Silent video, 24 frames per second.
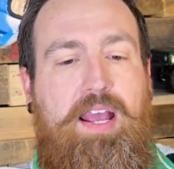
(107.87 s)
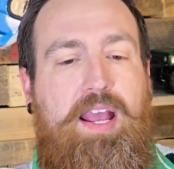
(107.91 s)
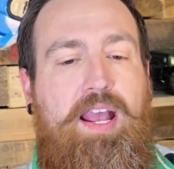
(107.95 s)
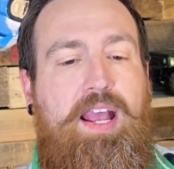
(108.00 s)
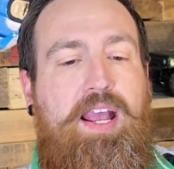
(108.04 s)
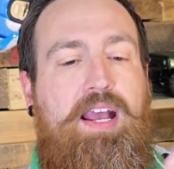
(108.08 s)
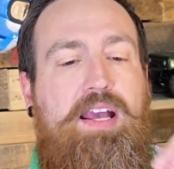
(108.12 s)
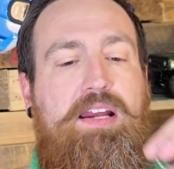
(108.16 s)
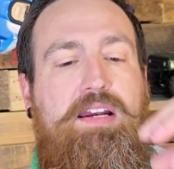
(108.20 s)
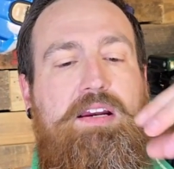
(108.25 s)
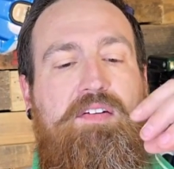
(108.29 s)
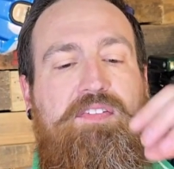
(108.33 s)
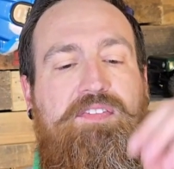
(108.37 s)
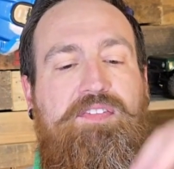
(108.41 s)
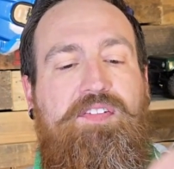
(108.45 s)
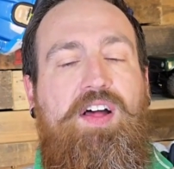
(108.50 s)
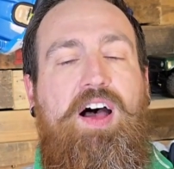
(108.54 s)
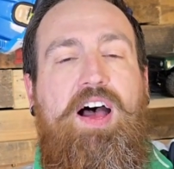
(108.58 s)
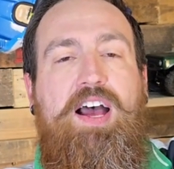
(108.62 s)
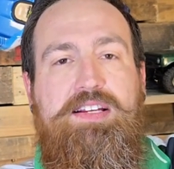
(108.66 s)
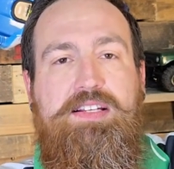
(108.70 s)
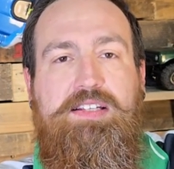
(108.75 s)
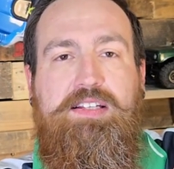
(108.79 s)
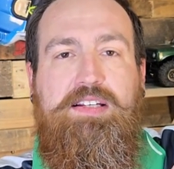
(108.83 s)
and a
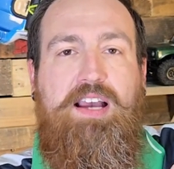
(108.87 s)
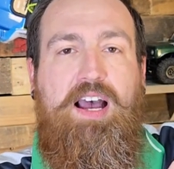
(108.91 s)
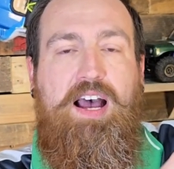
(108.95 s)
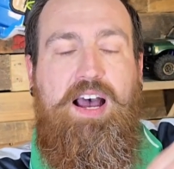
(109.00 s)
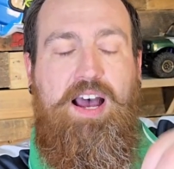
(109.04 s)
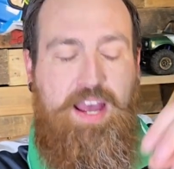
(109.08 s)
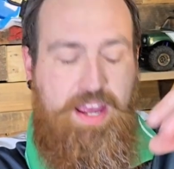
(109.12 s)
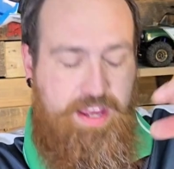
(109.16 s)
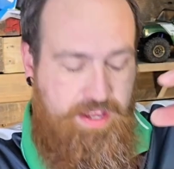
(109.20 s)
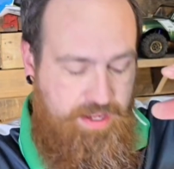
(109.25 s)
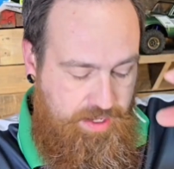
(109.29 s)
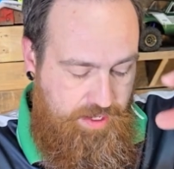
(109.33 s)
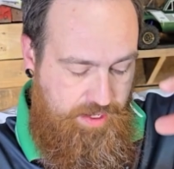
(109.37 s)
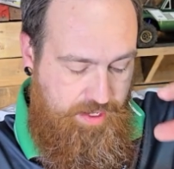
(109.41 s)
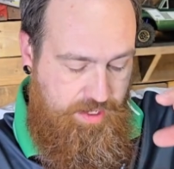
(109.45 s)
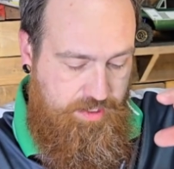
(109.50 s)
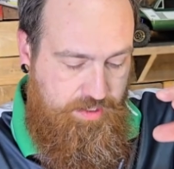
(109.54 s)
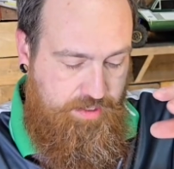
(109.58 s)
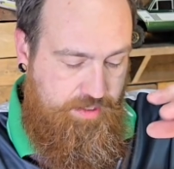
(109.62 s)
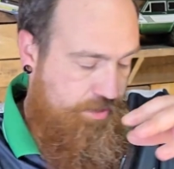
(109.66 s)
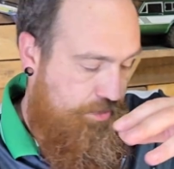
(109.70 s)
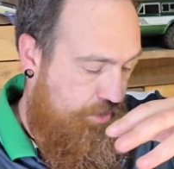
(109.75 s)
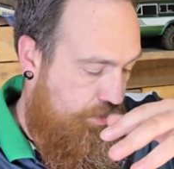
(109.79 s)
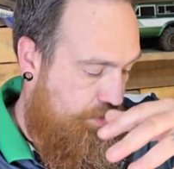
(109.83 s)
FlySky
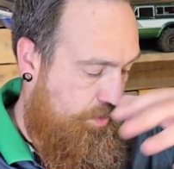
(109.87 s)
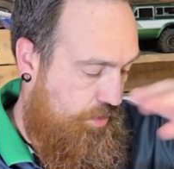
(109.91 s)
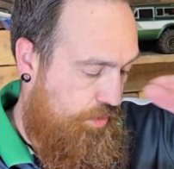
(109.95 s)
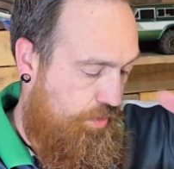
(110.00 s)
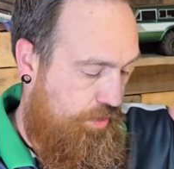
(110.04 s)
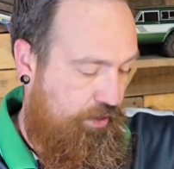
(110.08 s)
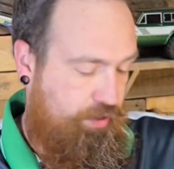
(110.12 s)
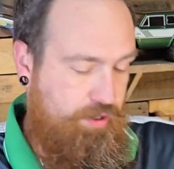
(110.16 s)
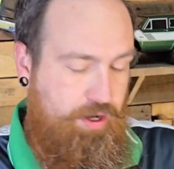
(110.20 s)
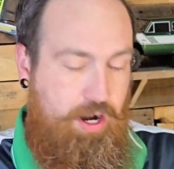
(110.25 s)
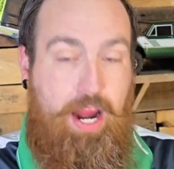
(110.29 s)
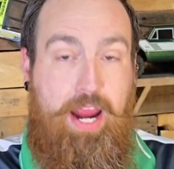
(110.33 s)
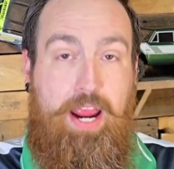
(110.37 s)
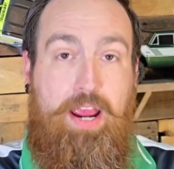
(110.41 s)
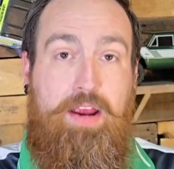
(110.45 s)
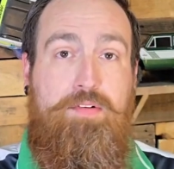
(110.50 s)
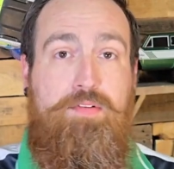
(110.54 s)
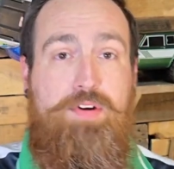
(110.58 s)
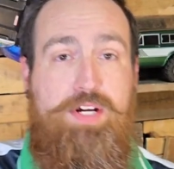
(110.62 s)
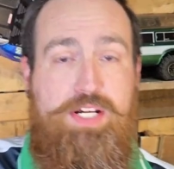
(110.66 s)
controller and